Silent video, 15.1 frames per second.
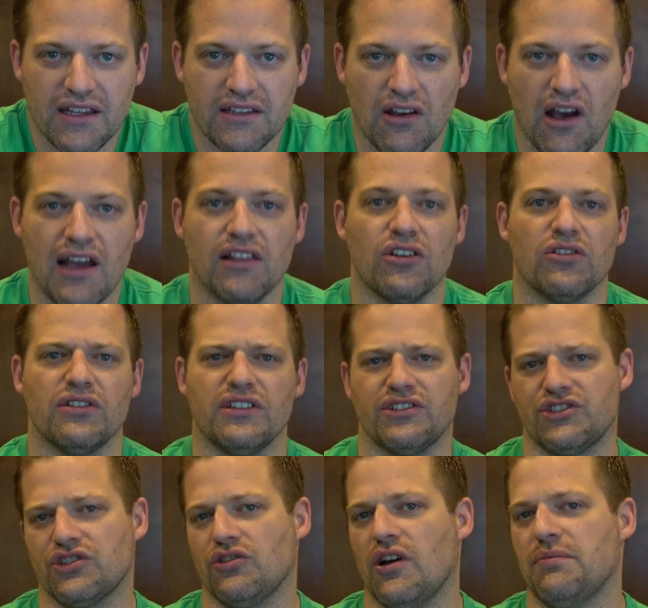Now, I learned this
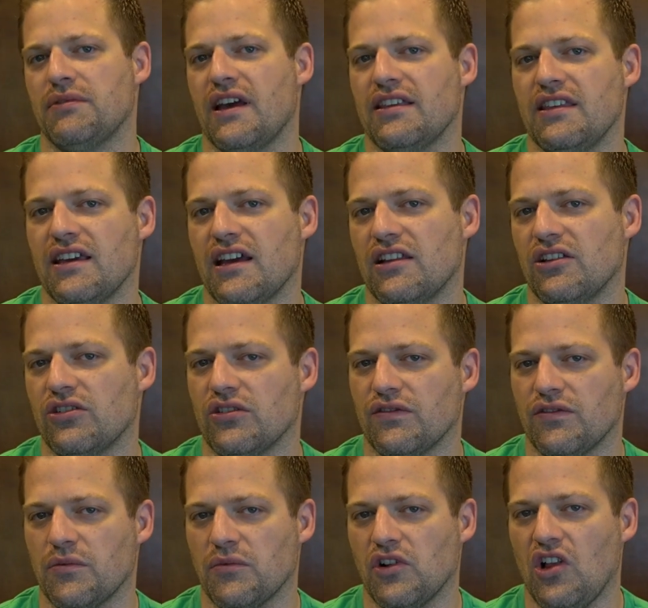script, I think I learned it
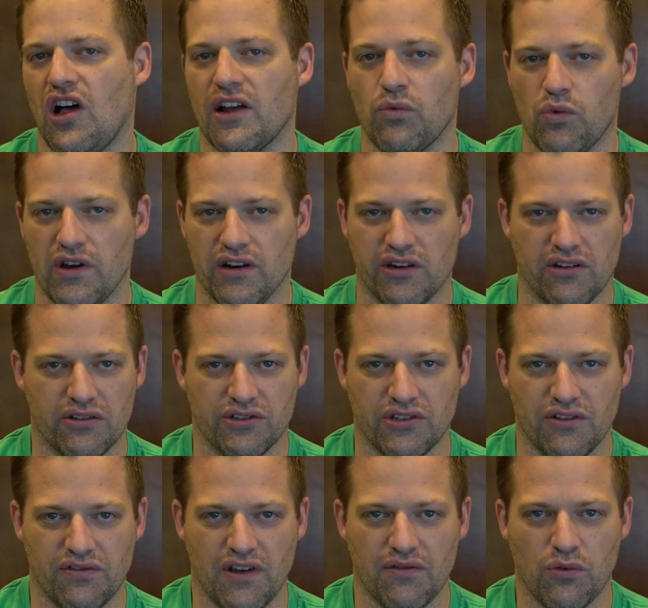from Claude Whitacre, so
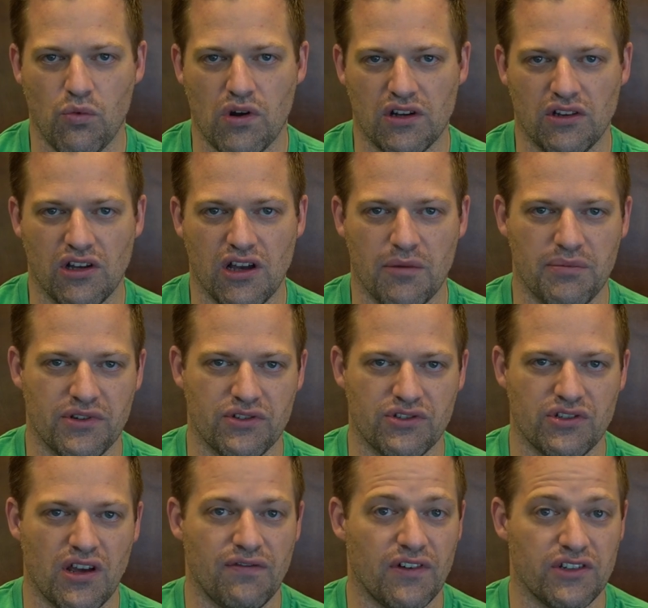if you ever want to look up his
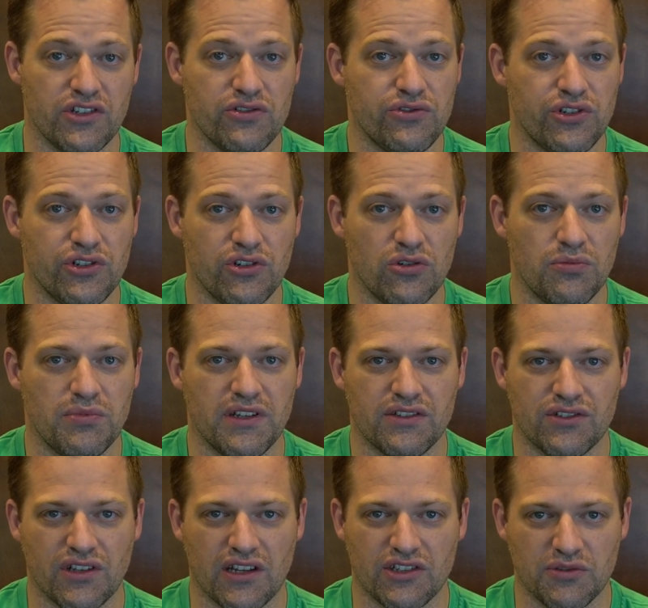stuff on YouTube,
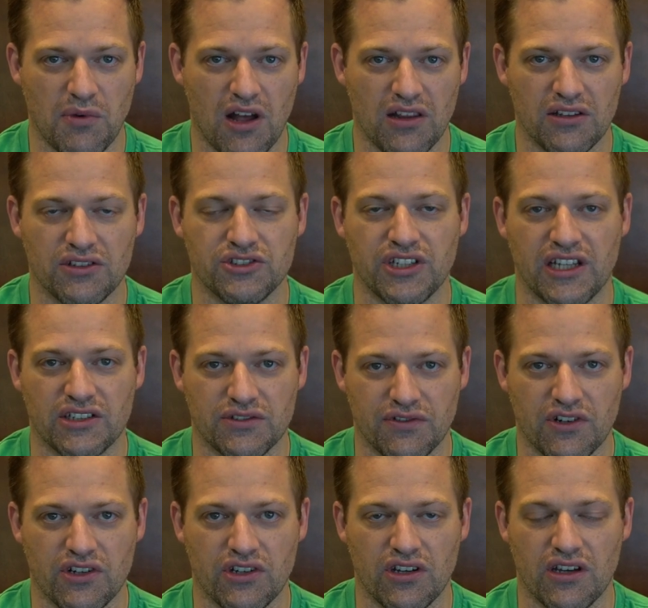he's got a small little channel, it's
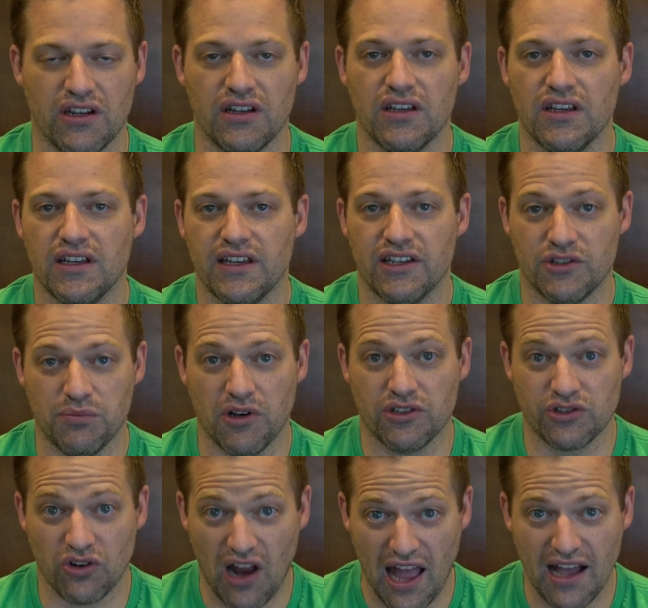very good. His
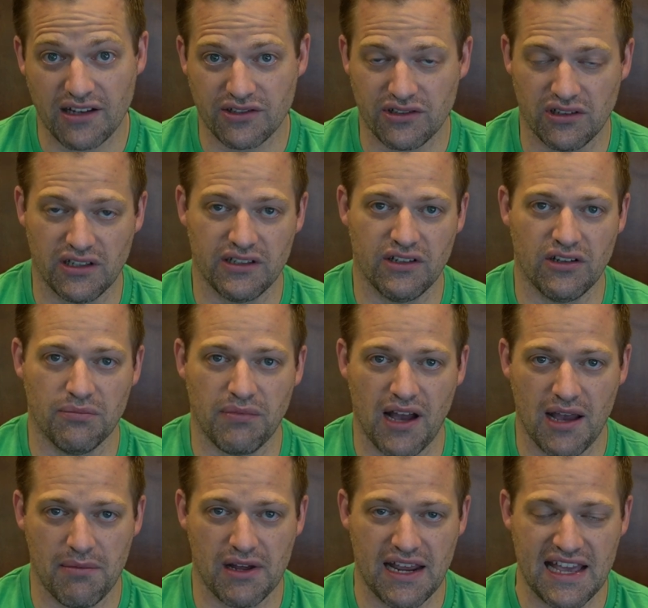books are excellent, you can
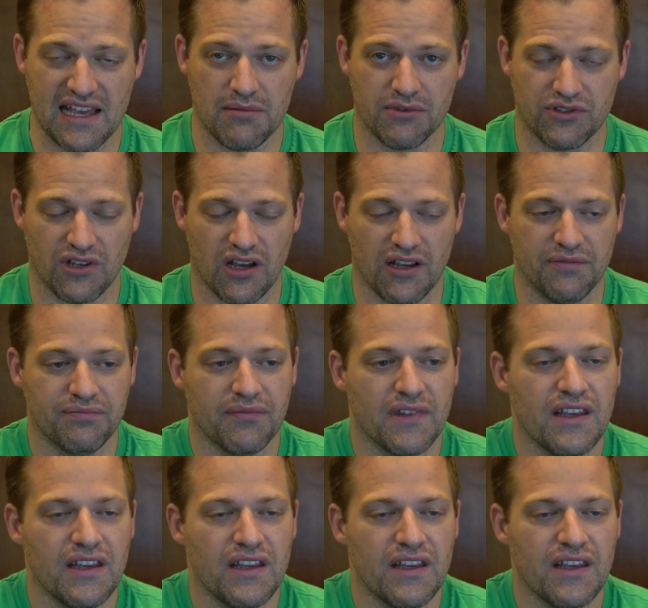buy them on Amazon.